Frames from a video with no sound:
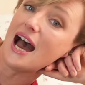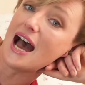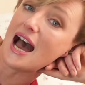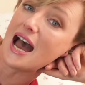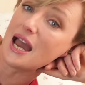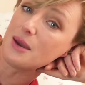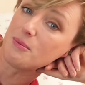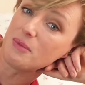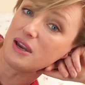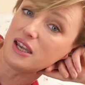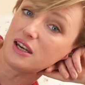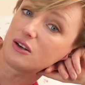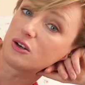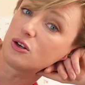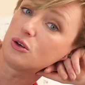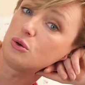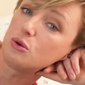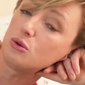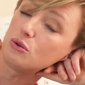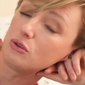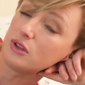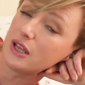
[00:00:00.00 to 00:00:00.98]
I made a
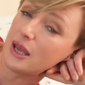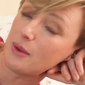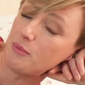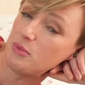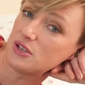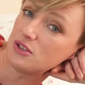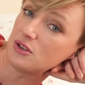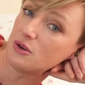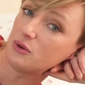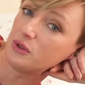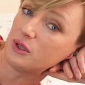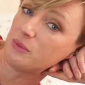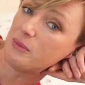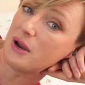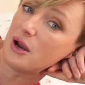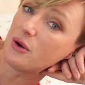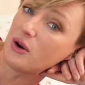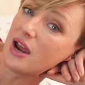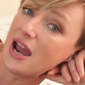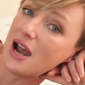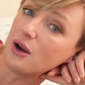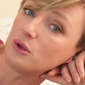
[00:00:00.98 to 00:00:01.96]
cool episode
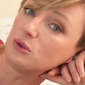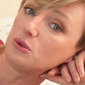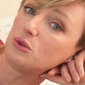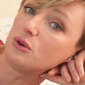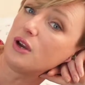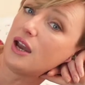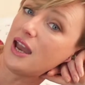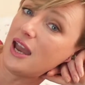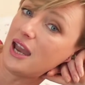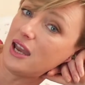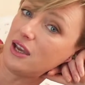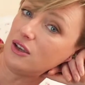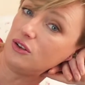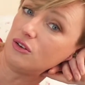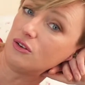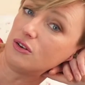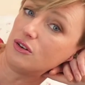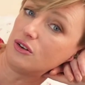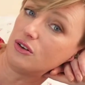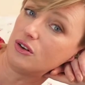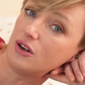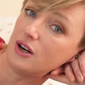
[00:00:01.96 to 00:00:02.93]
about how to hang
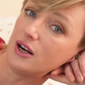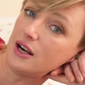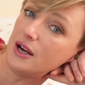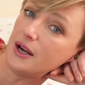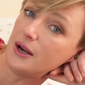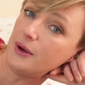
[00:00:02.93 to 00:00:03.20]
your